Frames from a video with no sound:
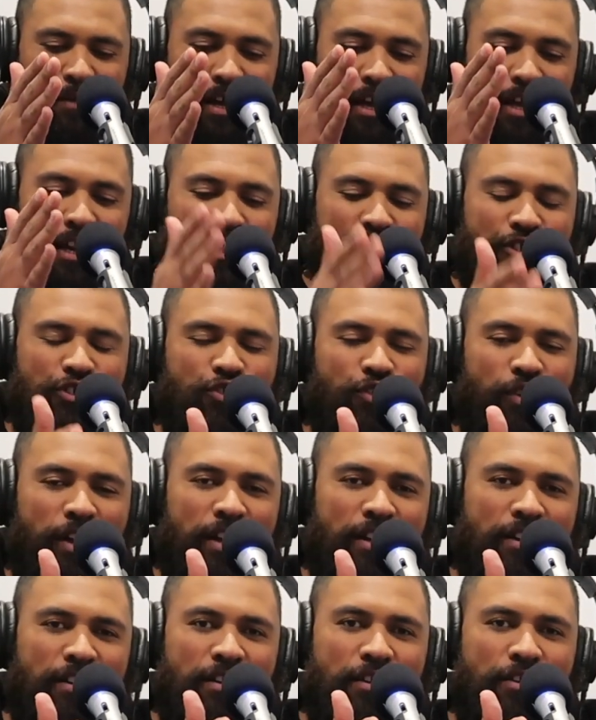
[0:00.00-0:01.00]

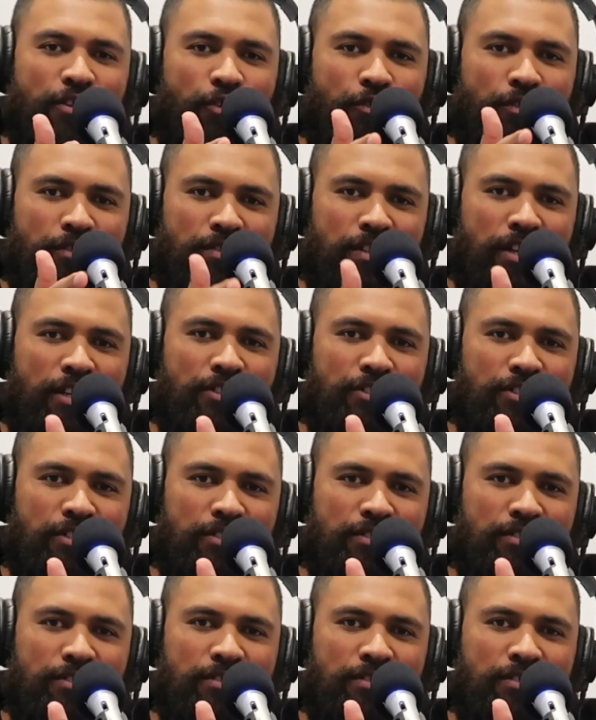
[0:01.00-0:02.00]
illustrate your
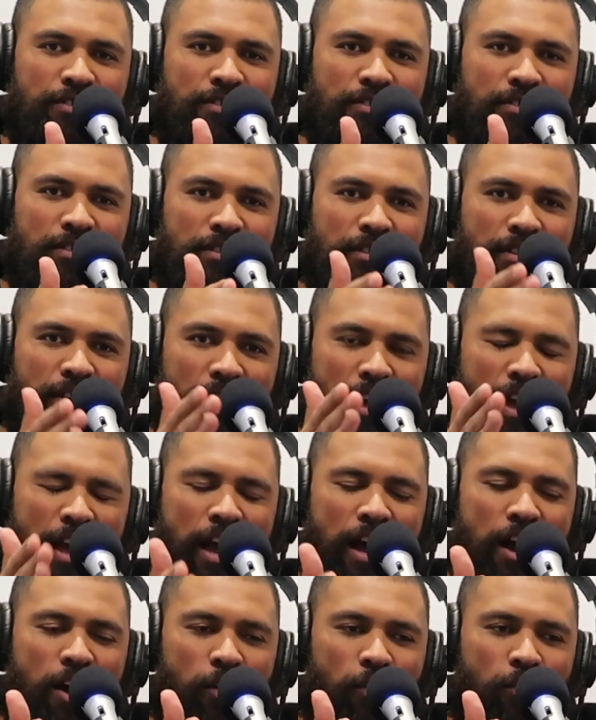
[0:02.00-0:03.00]
intentions,
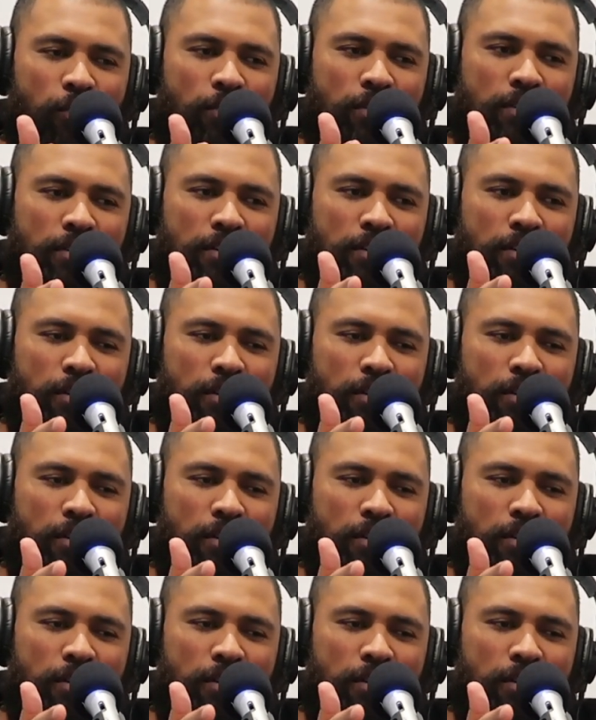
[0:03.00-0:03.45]
how,